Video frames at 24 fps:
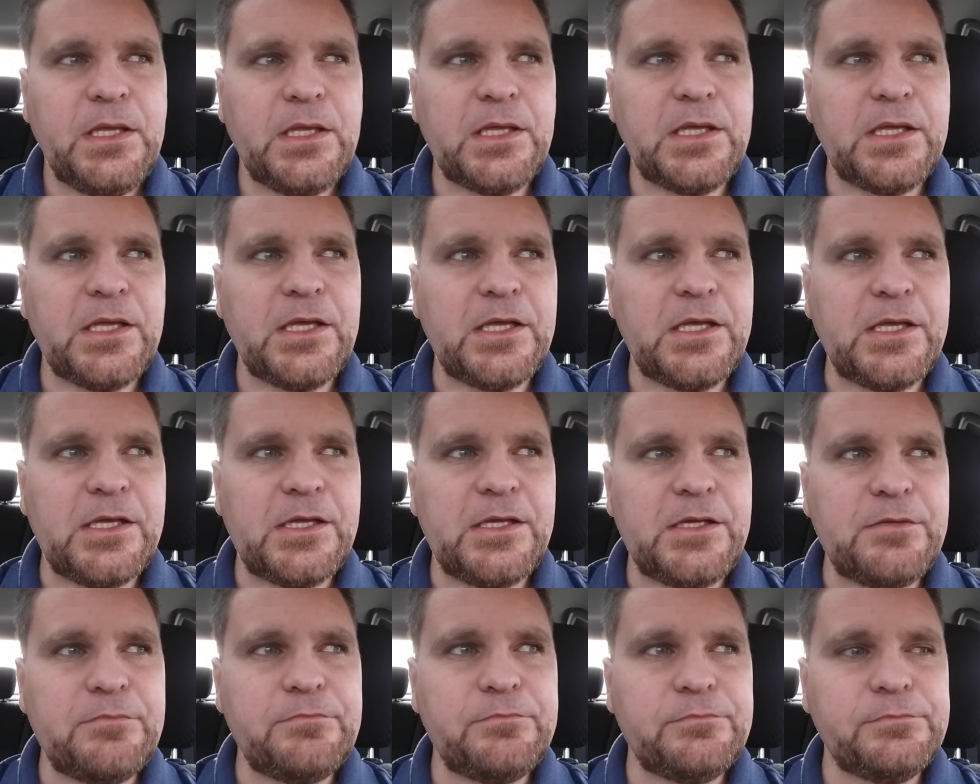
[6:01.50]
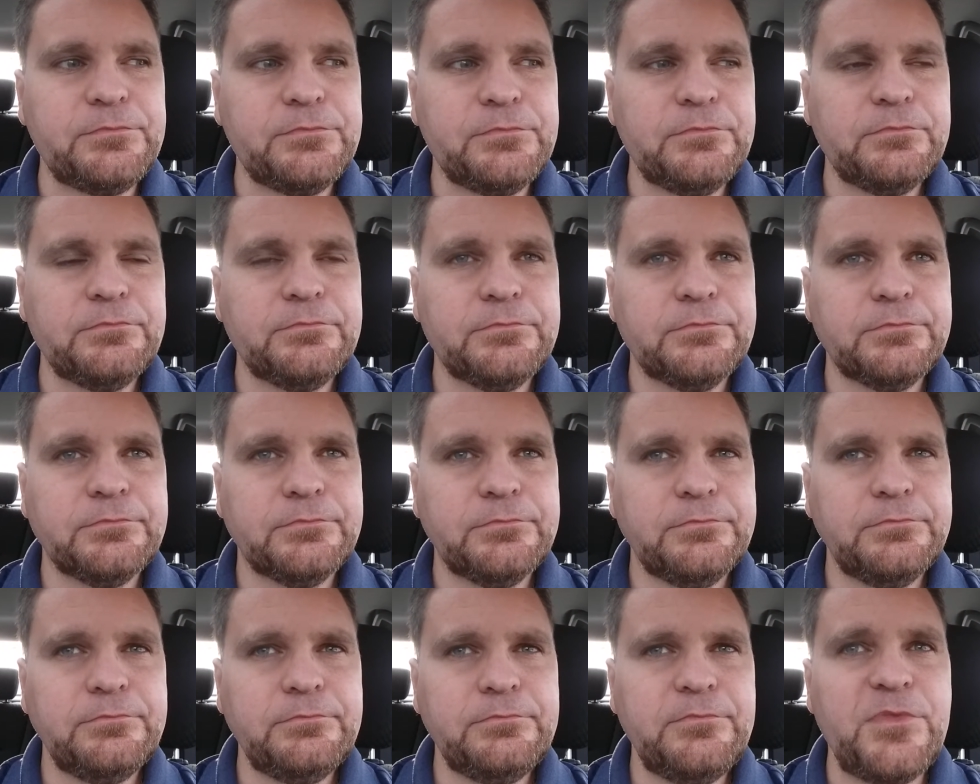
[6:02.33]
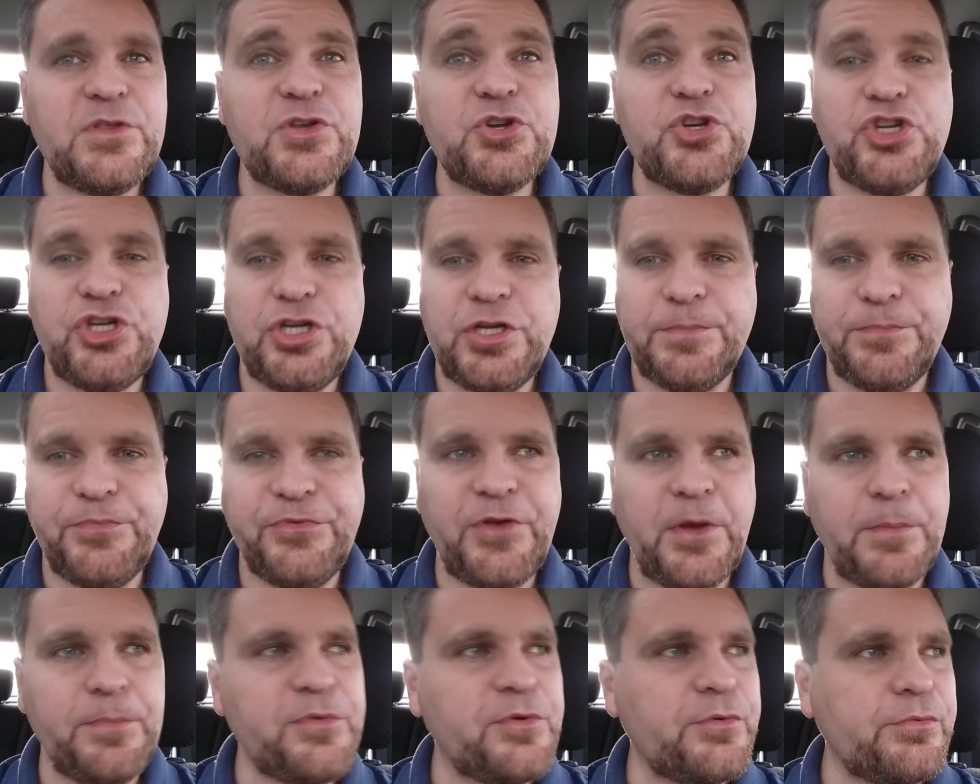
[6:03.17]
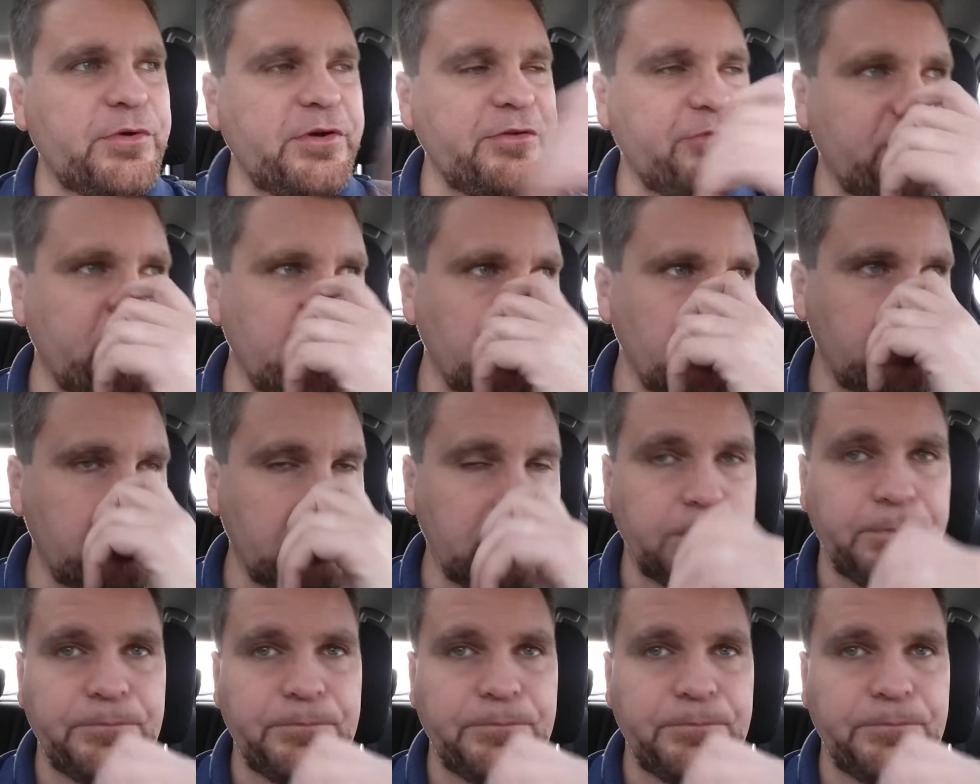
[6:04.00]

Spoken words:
the ships up the river